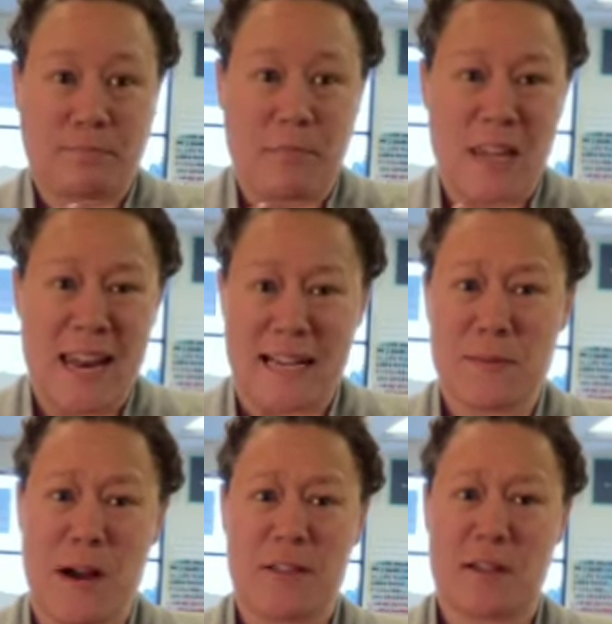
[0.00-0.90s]
next
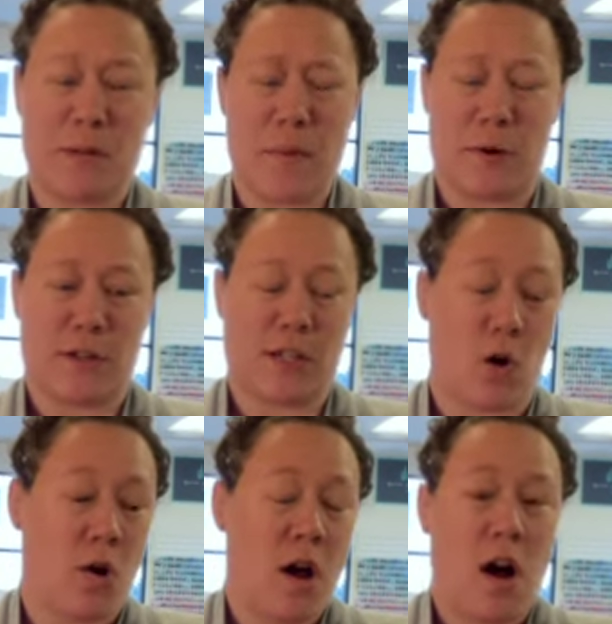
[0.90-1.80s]
month, September.
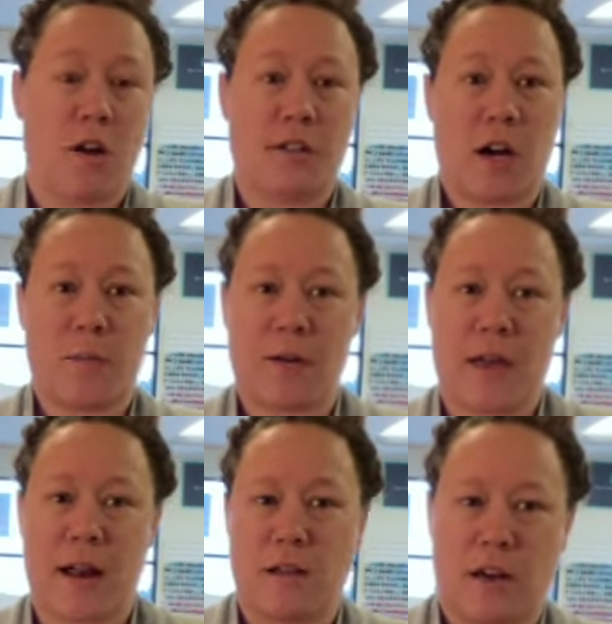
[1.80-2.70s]
So I'll talk about
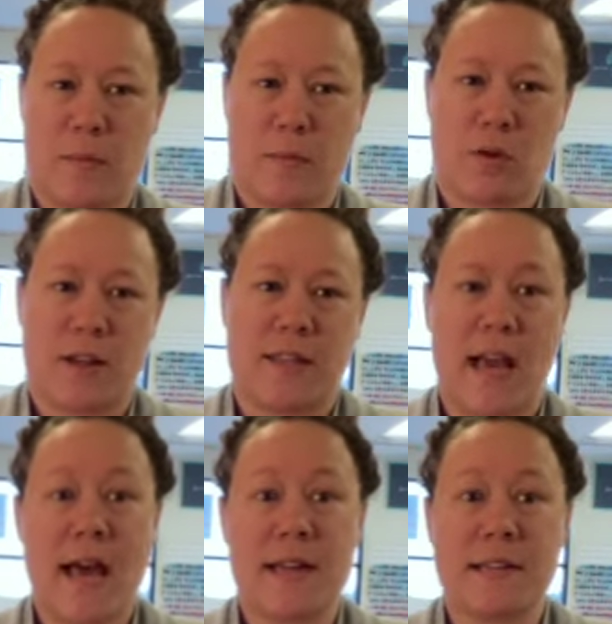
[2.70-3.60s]
that a little bit more at the
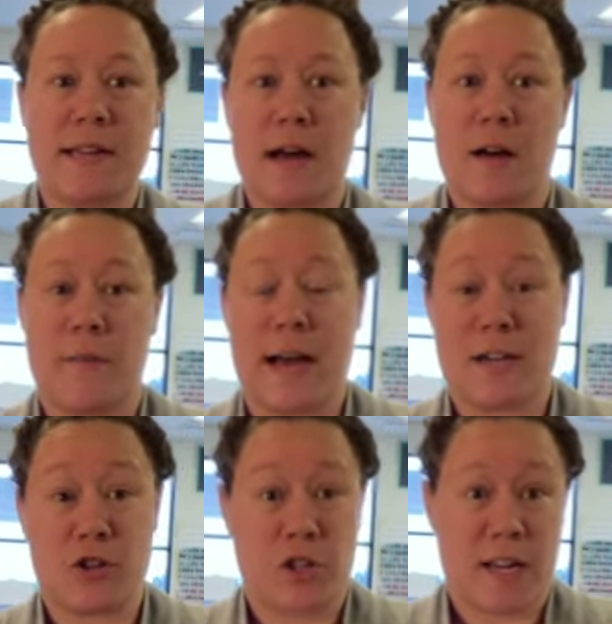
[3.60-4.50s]
end.
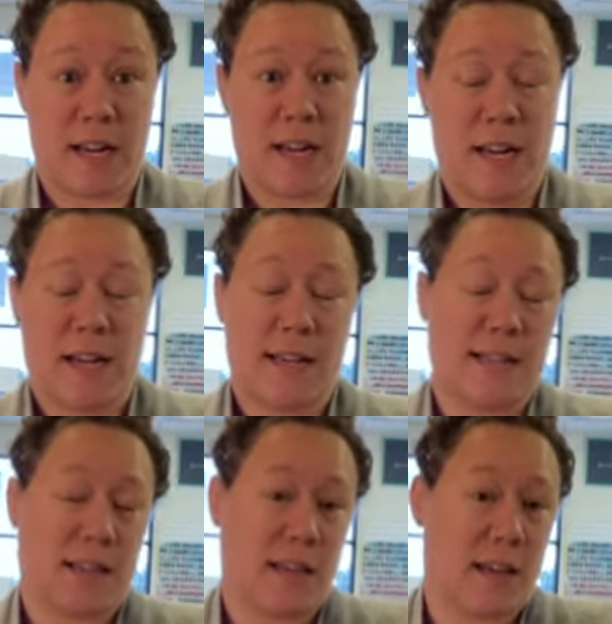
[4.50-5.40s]
Ashley is
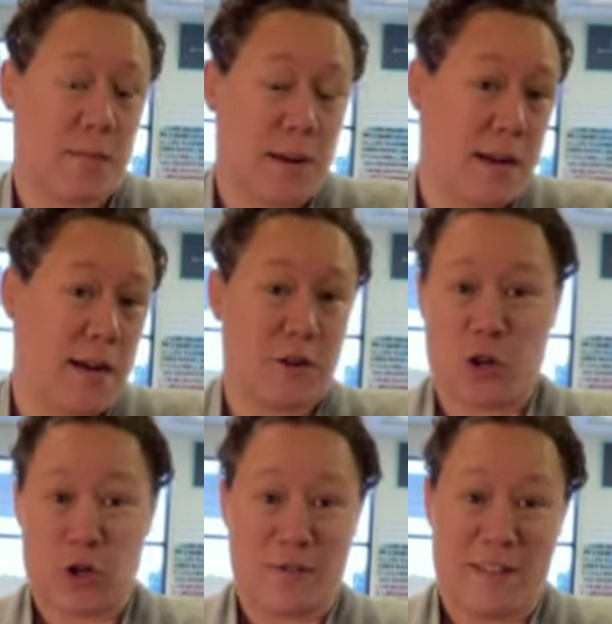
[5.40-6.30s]
gonna be in
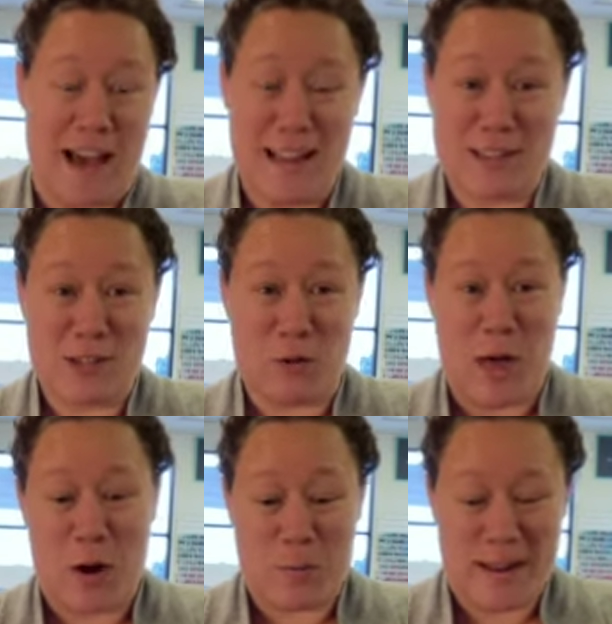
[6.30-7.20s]
charge of that, so
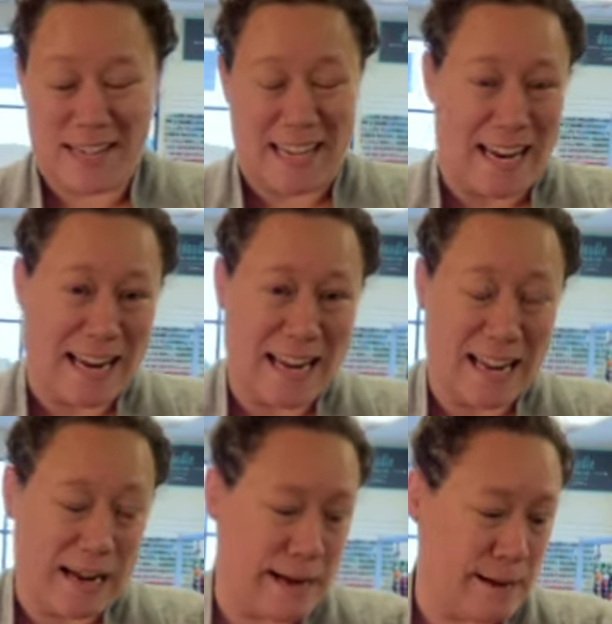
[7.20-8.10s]
that'll be exciting.
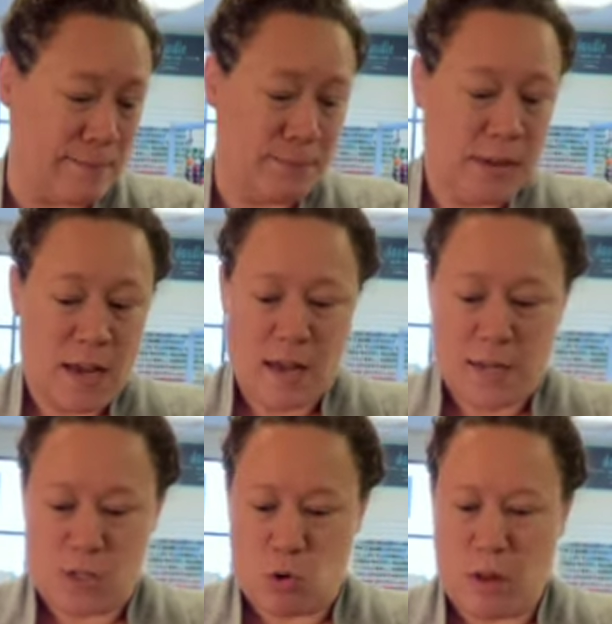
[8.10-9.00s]

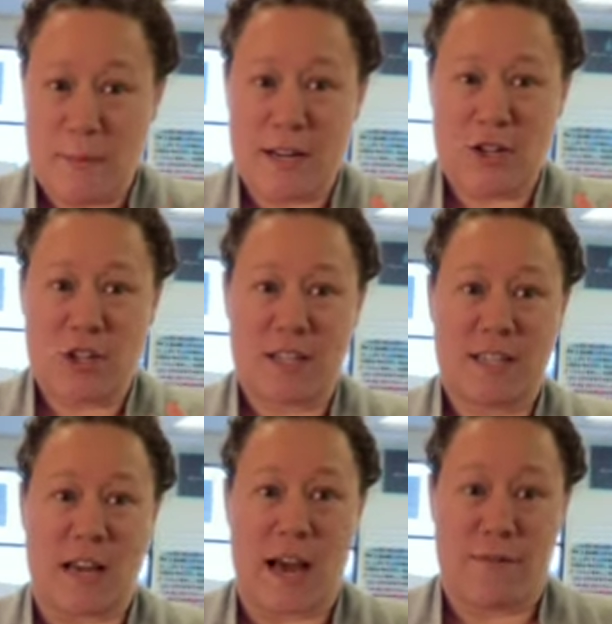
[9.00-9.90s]
So let me just
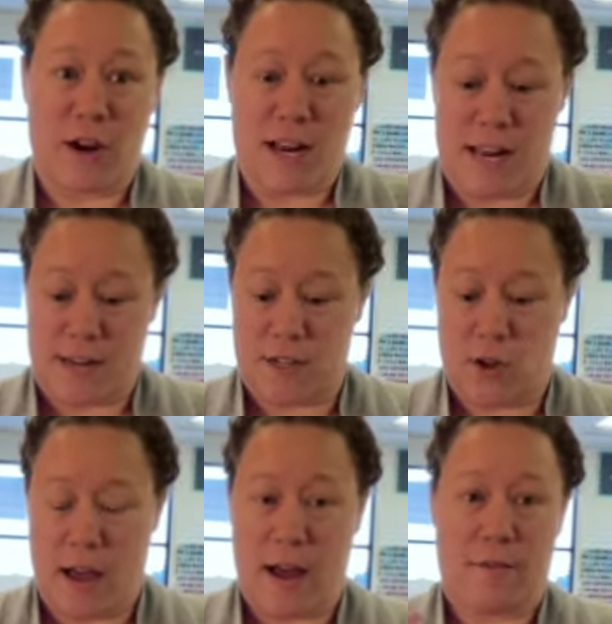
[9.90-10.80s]
dive right in. So I
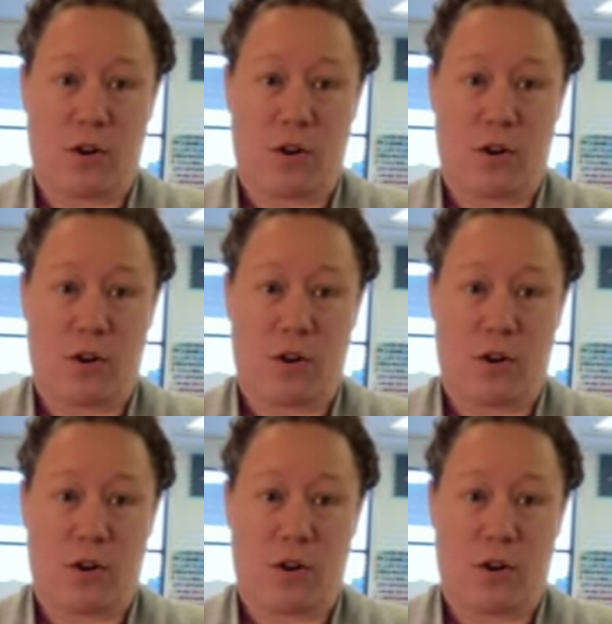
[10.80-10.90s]
have a